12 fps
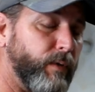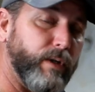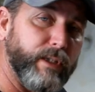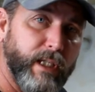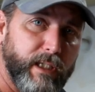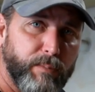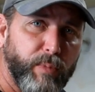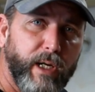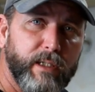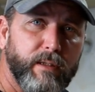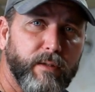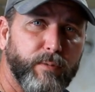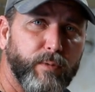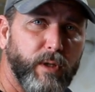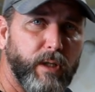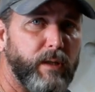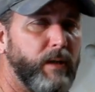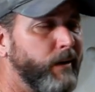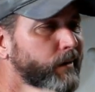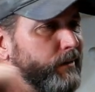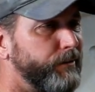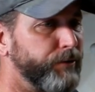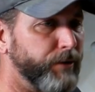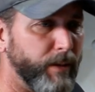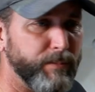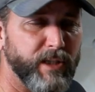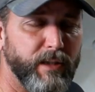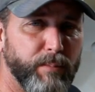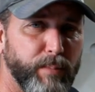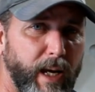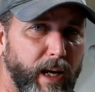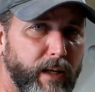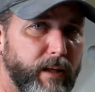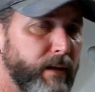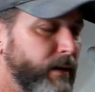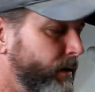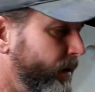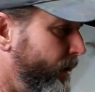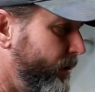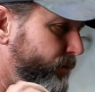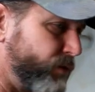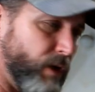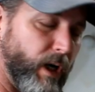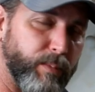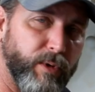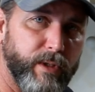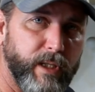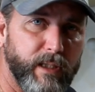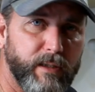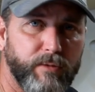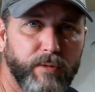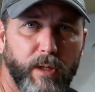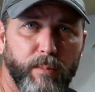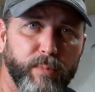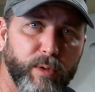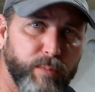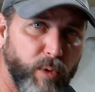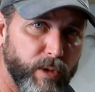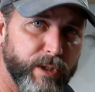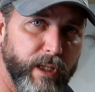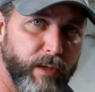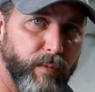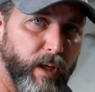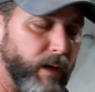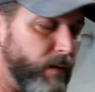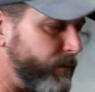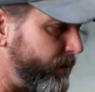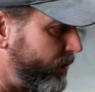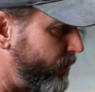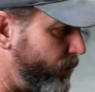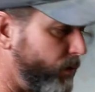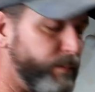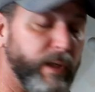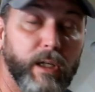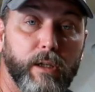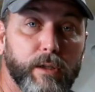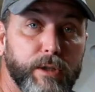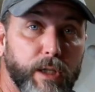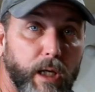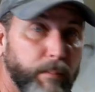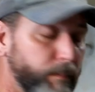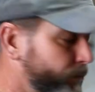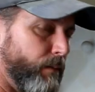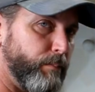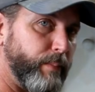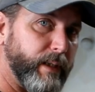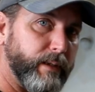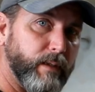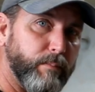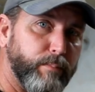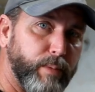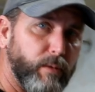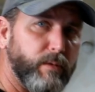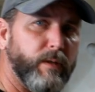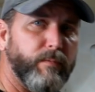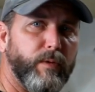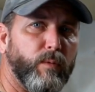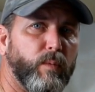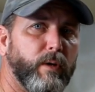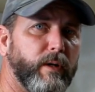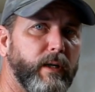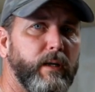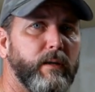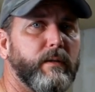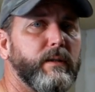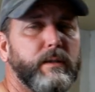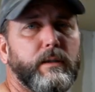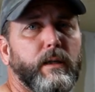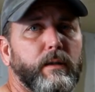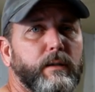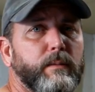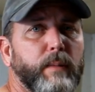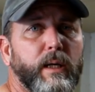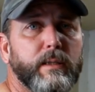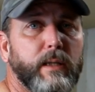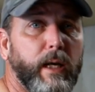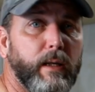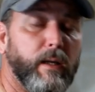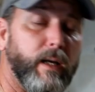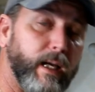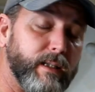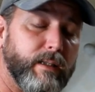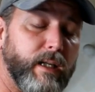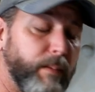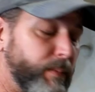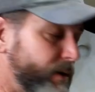our disc brakes in the front, drums in the back, proper disc drum proportioning valve. We'll be in good shape. But the bulk of the work here is done on the Mustang. The next step